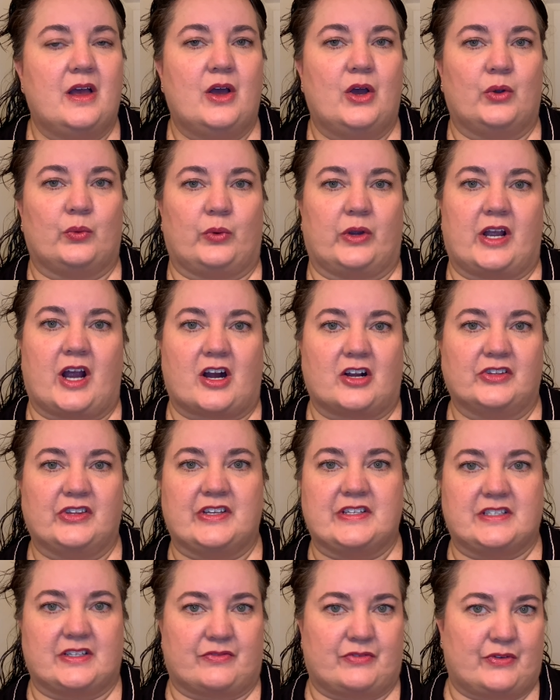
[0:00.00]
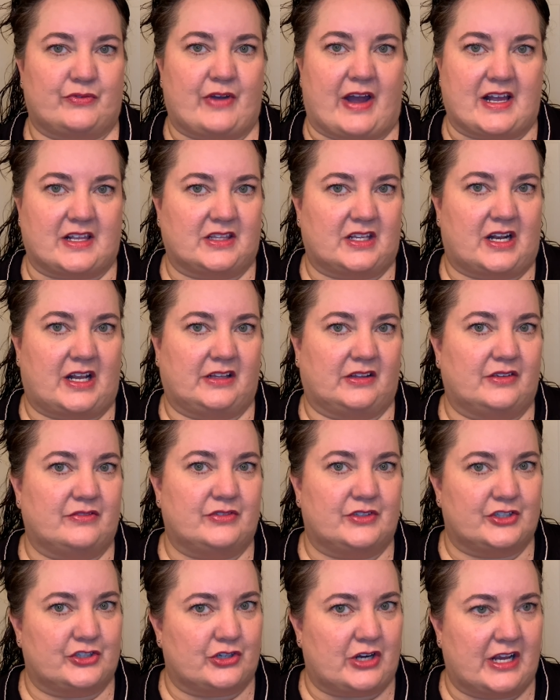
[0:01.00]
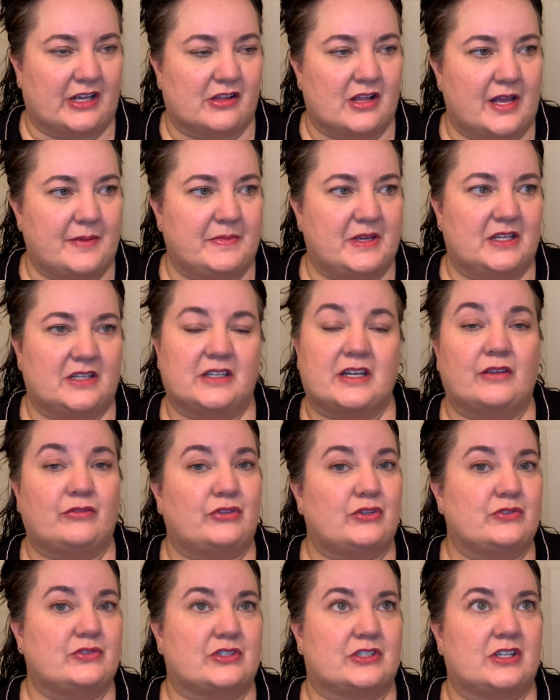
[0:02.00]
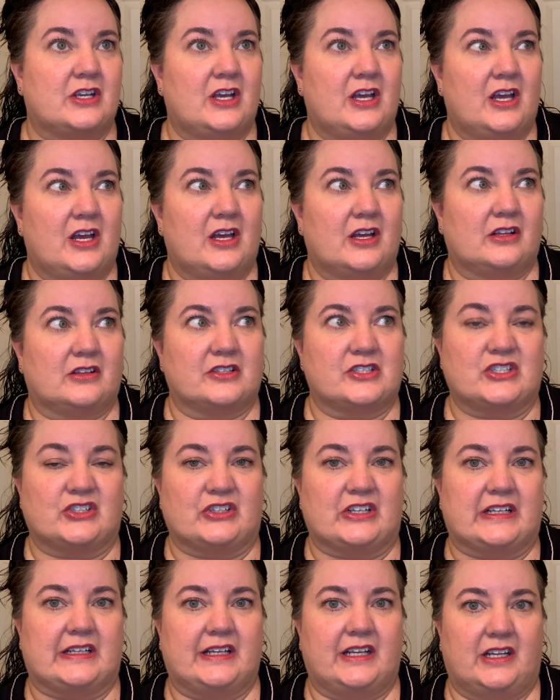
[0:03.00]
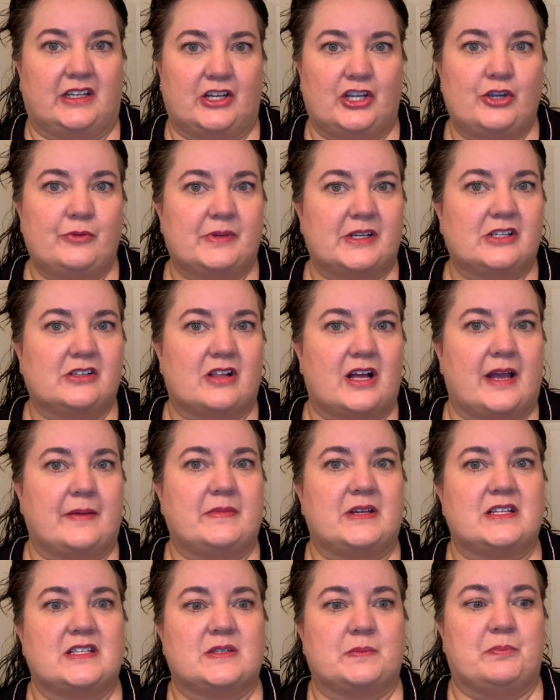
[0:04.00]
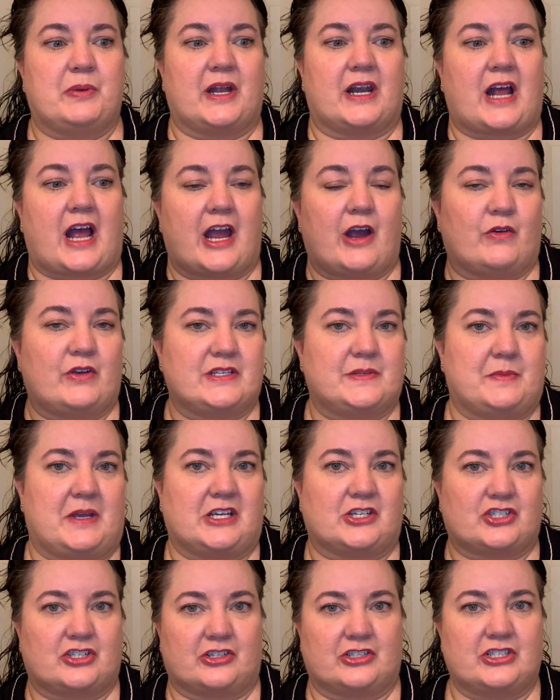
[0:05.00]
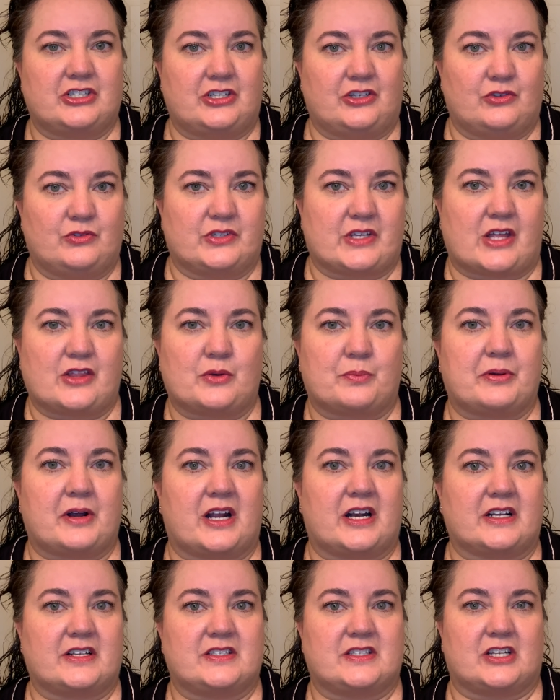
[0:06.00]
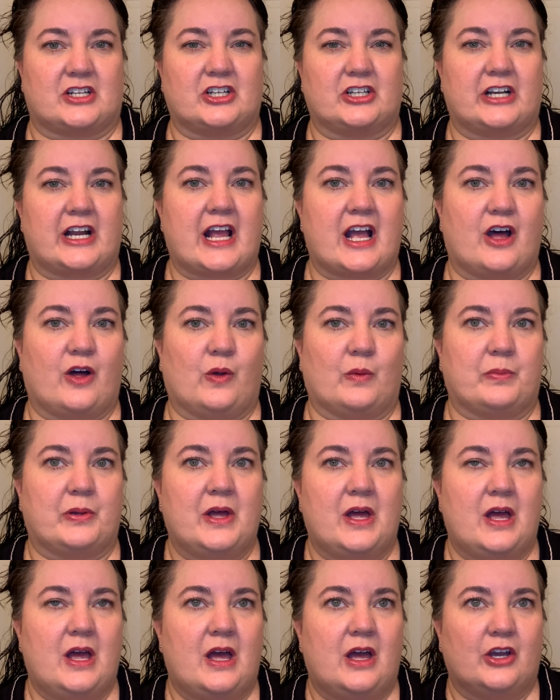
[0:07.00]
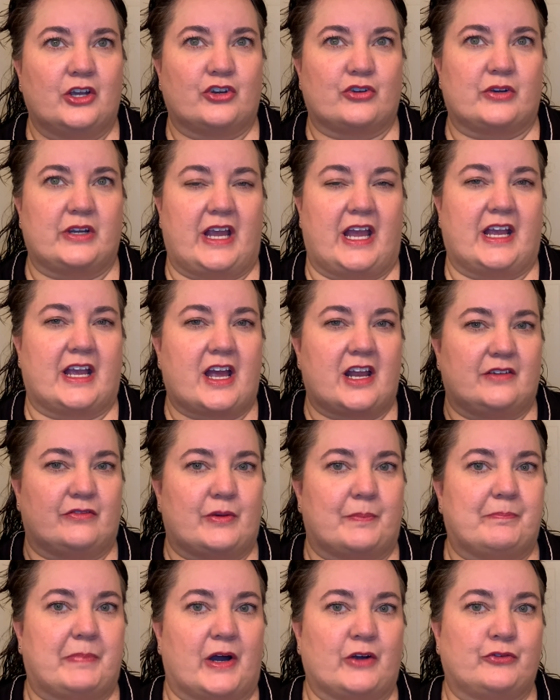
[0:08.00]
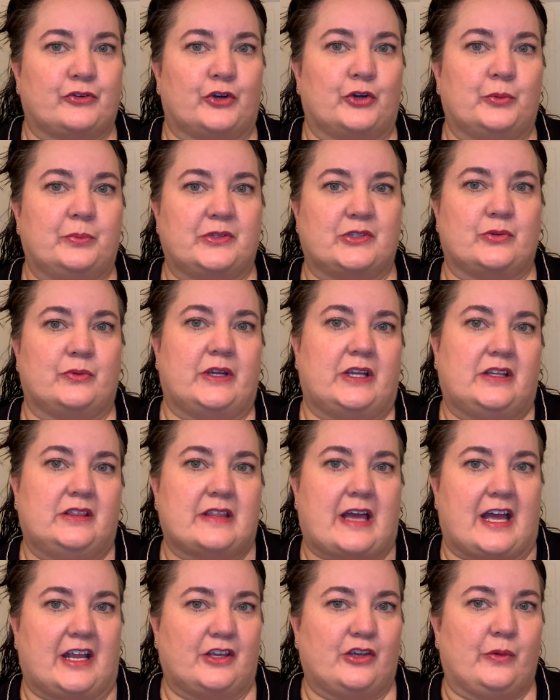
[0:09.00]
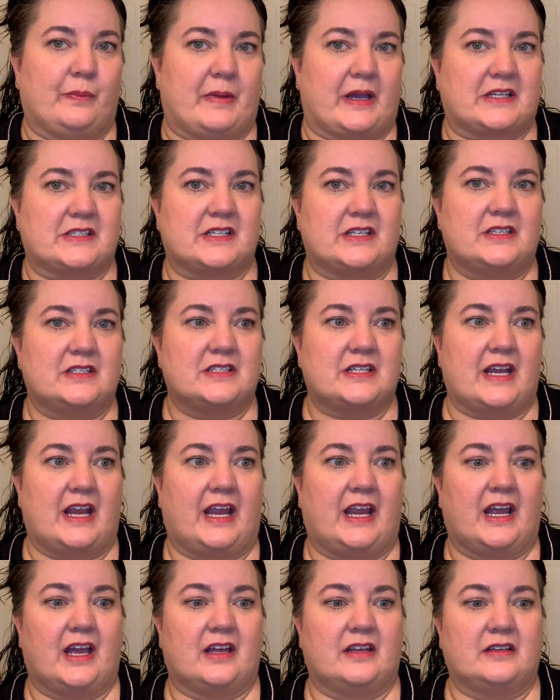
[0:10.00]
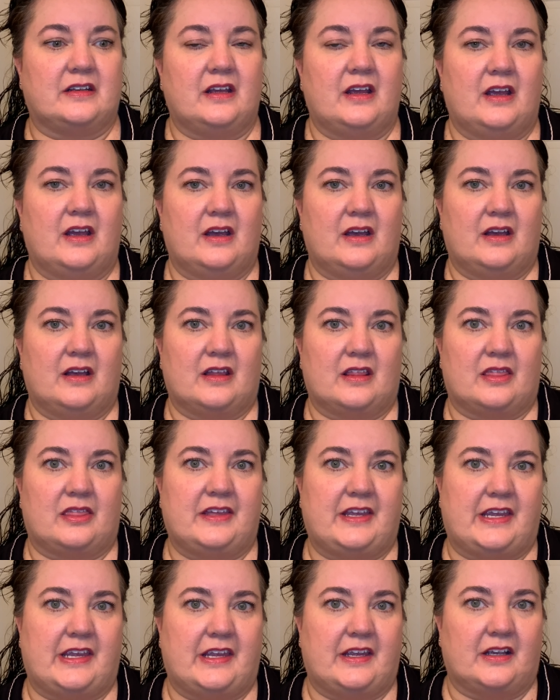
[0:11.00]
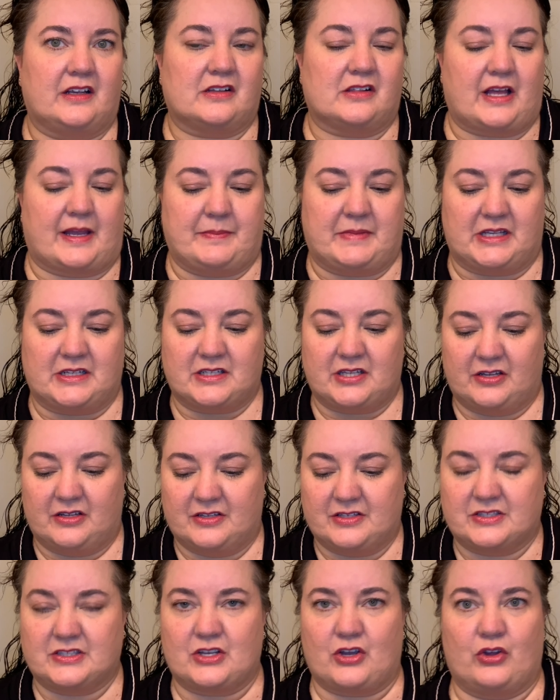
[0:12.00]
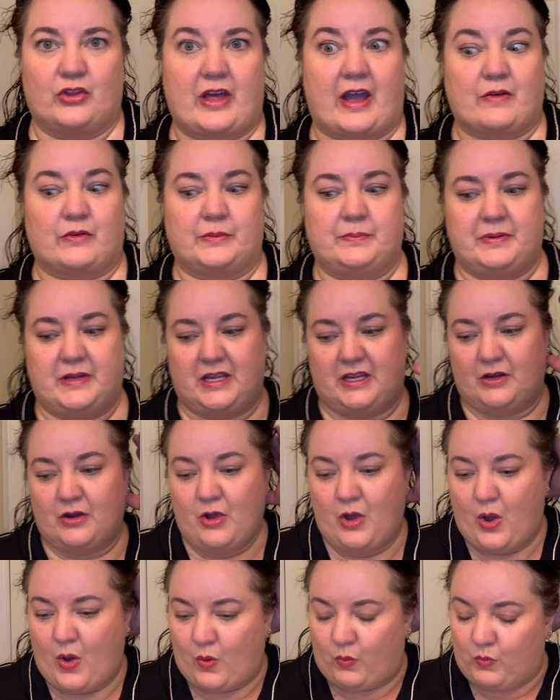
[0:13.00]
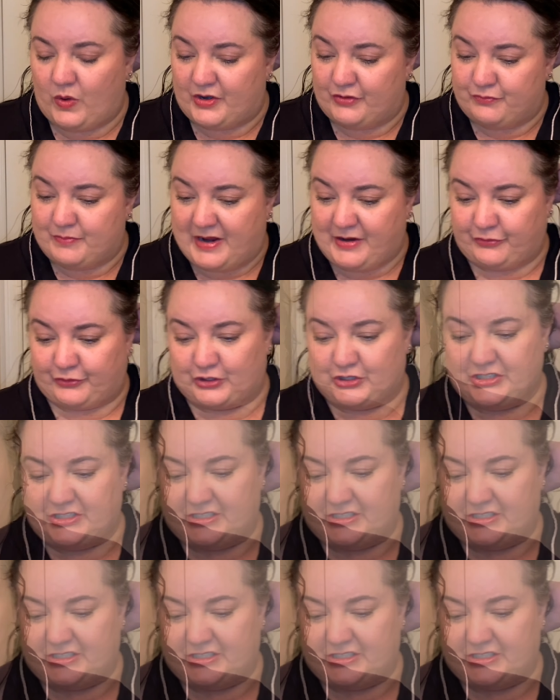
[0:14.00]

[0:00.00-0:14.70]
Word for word: regardless of the fact that I live in a dry climate, and I've used glycerin in humid climates, but I always make sure to use other products that are gonna help create kind of a buffer between that humectant and the climate. So that would be one of my first